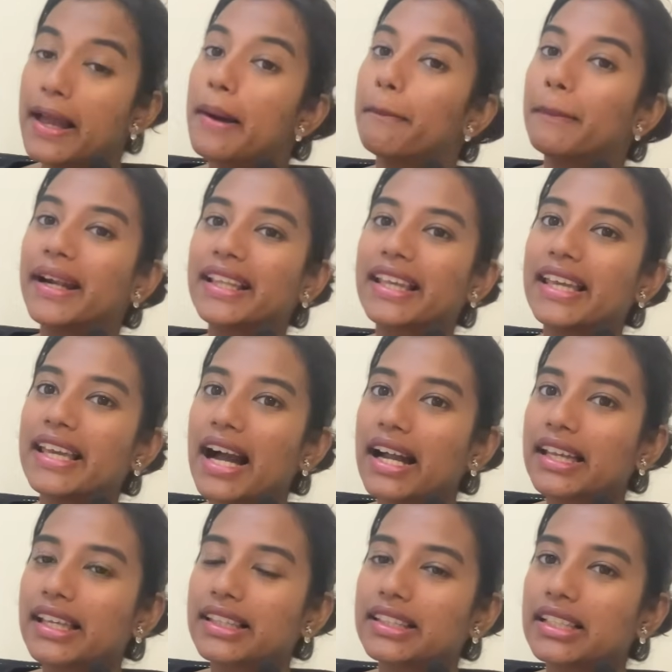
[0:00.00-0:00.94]
But kiya
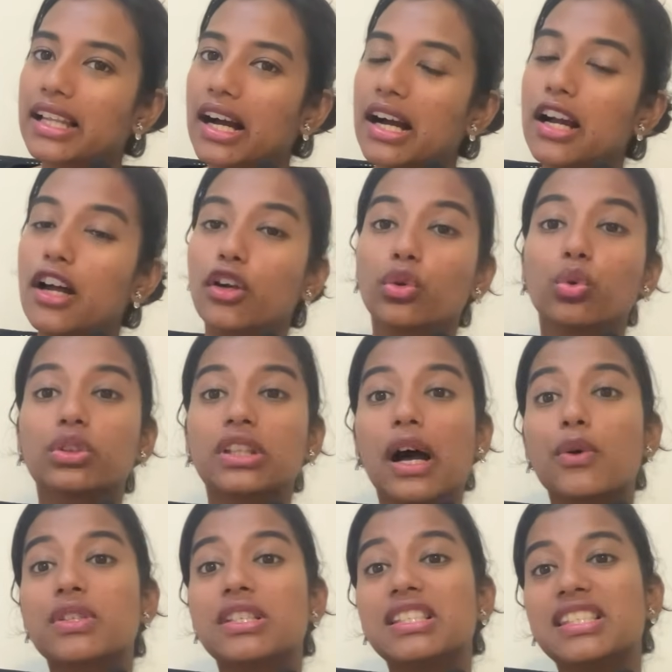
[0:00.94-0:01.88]
kitna?
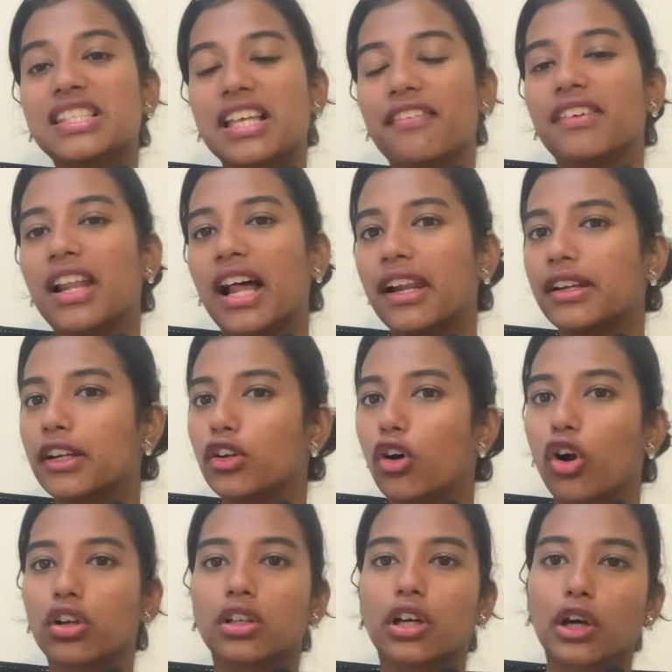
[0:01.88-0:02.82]
2700
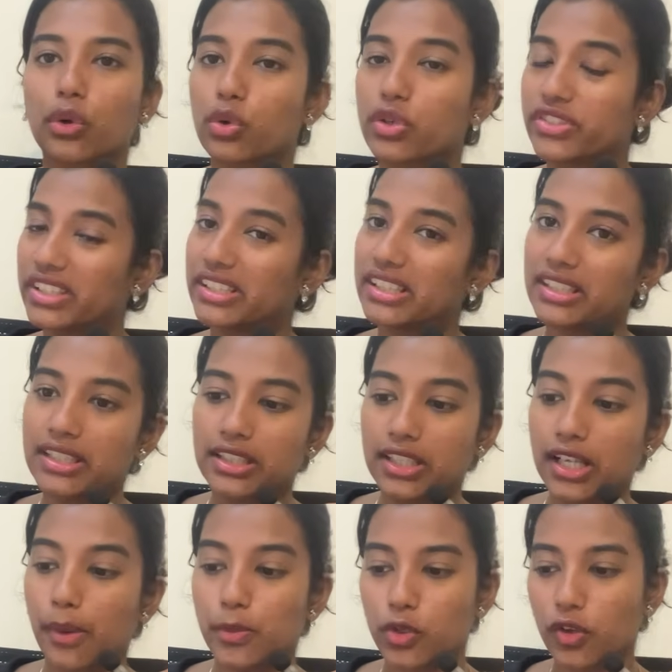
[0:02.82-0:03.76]
odd crores they did in
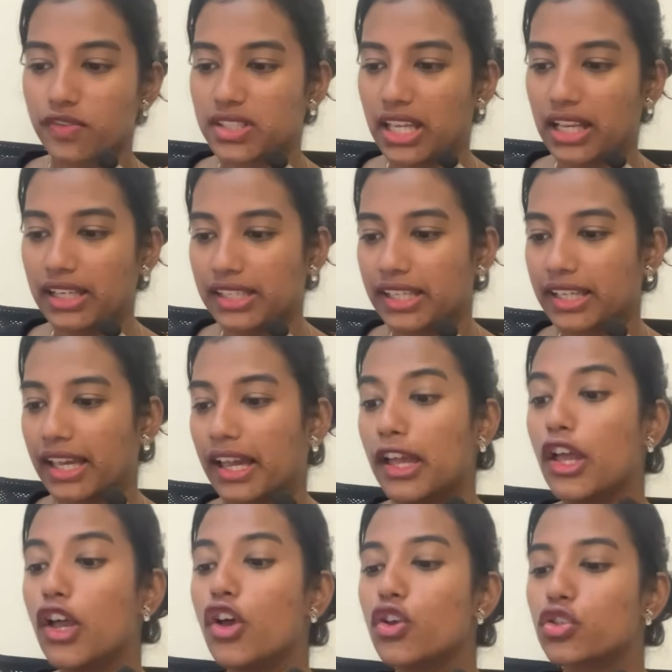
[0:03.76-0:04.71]
terms of sale. Okay.
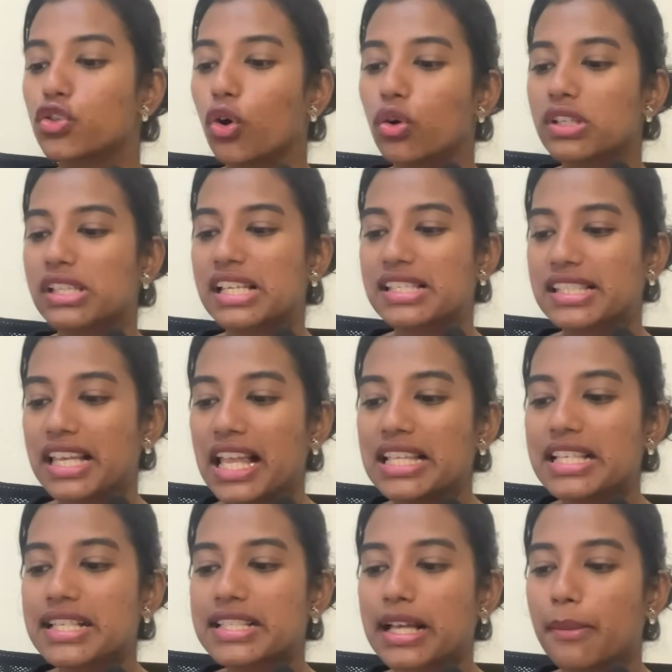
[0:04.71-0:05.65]
So the
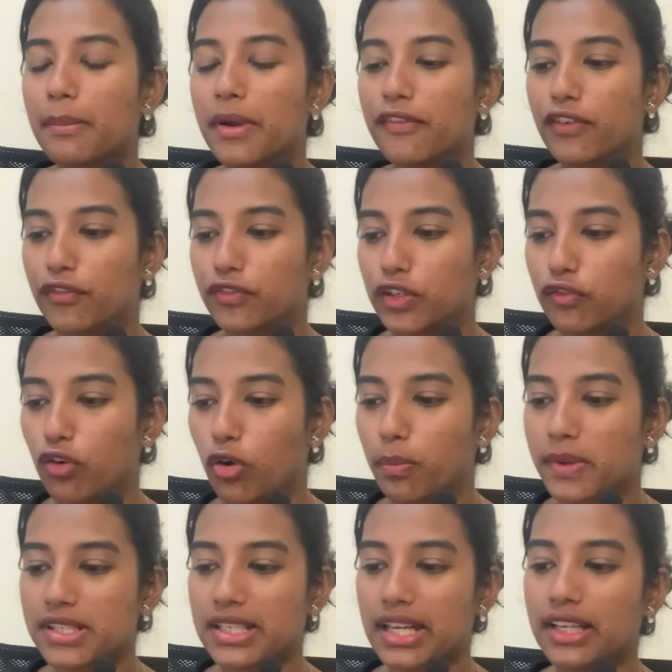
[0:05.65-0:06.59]
sales is up by
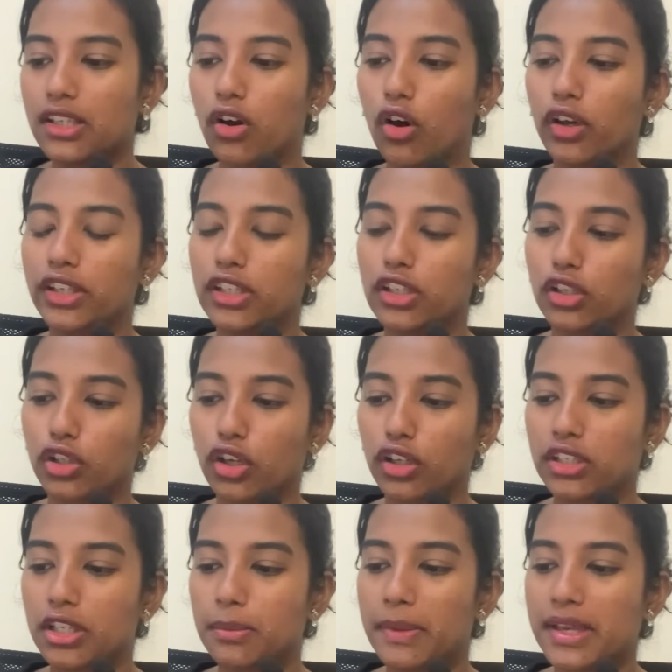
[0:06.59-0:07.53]
54% on a year
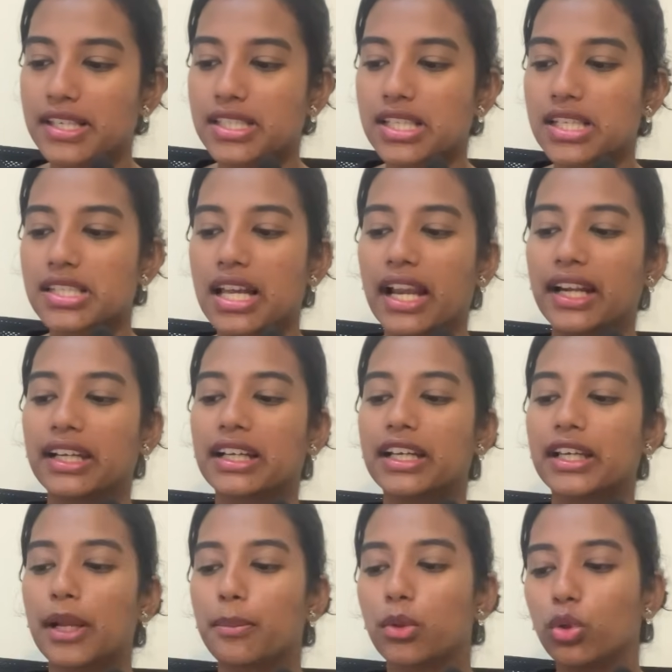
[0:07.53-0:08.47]
on year basis, and
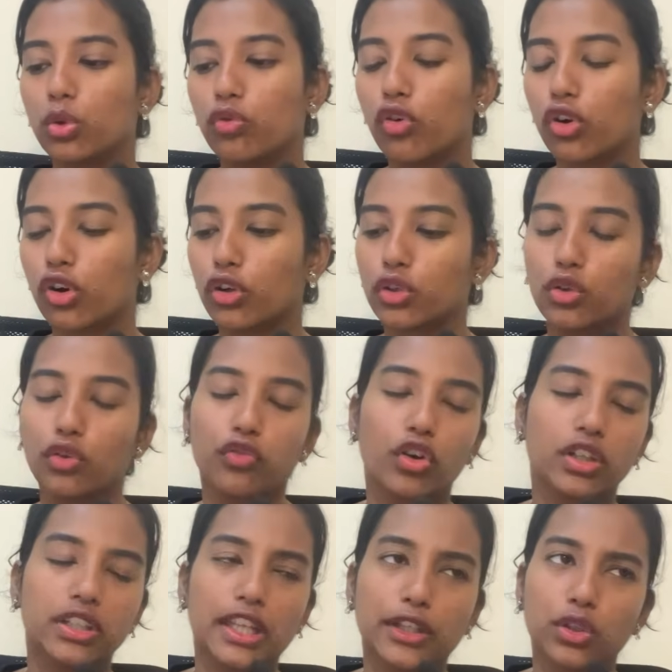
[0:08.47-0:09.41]
agar aap Q4 on
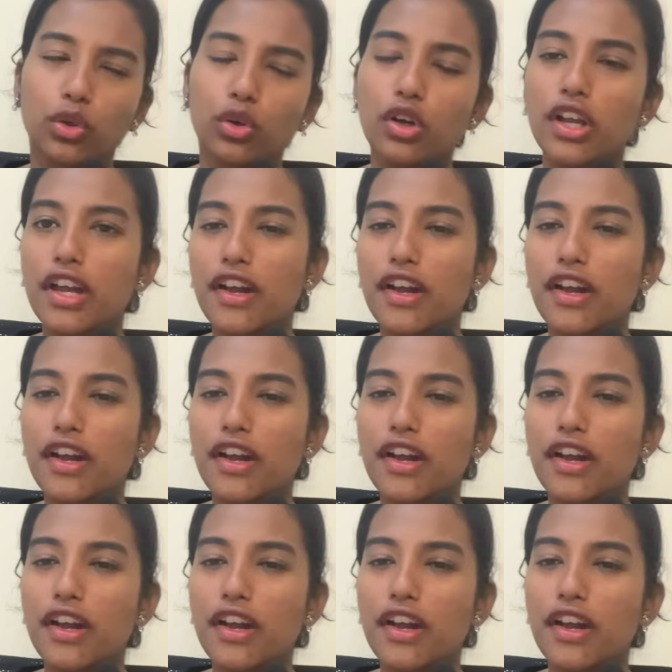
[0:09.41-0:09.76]
Q4 dekhte ho,